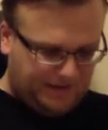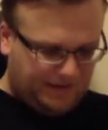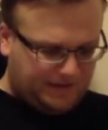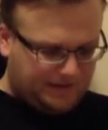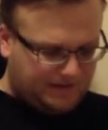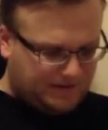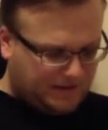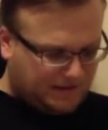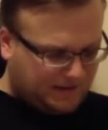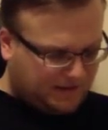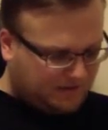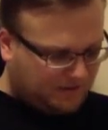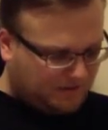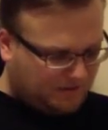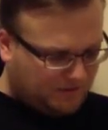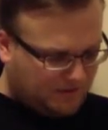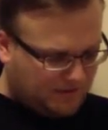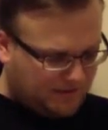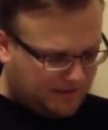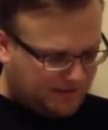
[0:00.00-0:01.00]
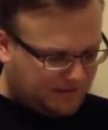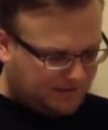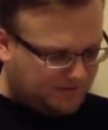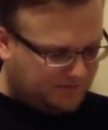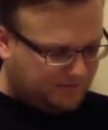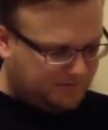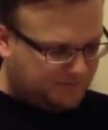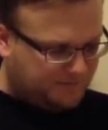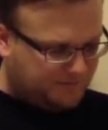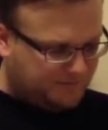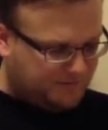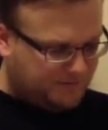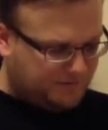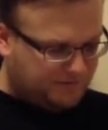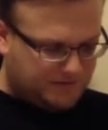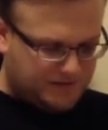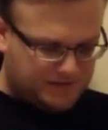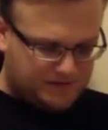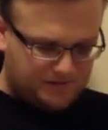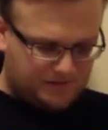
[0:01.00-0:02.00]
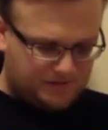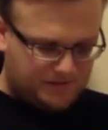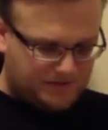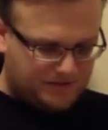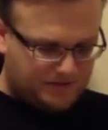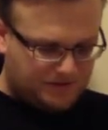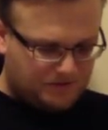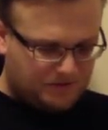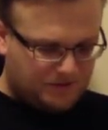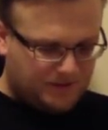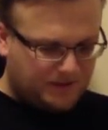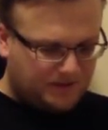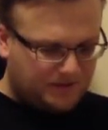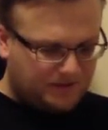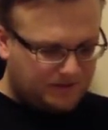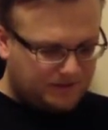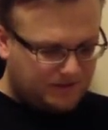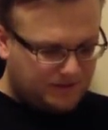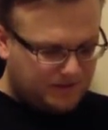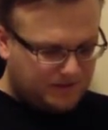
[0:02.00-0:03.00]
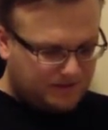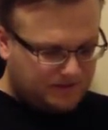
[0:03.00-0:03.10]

and got a whole lot of recipes as well.